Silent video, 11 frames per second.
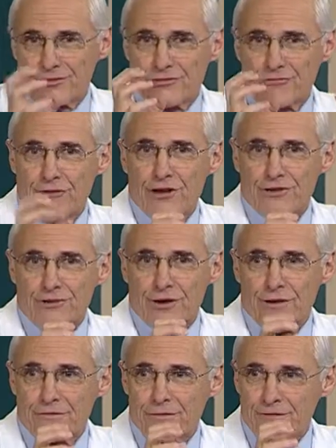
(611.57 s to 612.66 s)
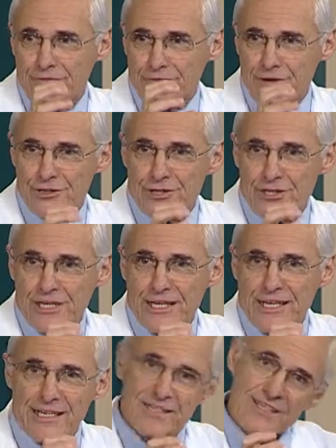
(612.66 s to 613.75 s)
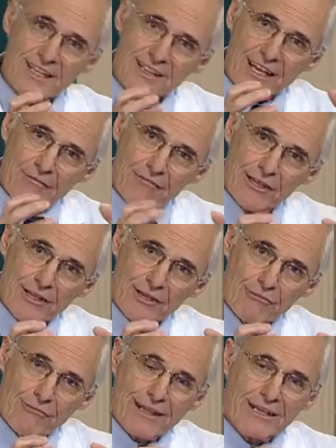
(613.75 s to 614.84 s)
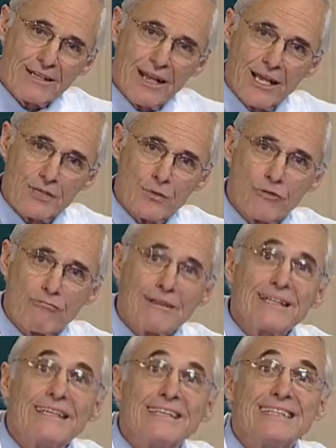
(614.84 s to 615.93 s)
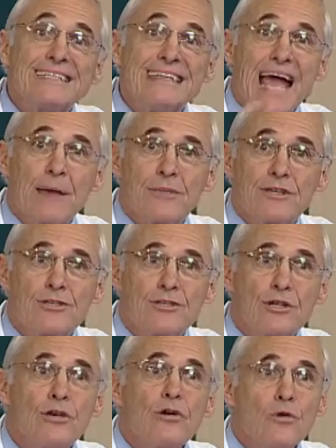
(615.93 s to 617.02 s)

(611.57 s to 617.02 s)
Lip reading: structure of the first genes that they really could recognize were really the damaged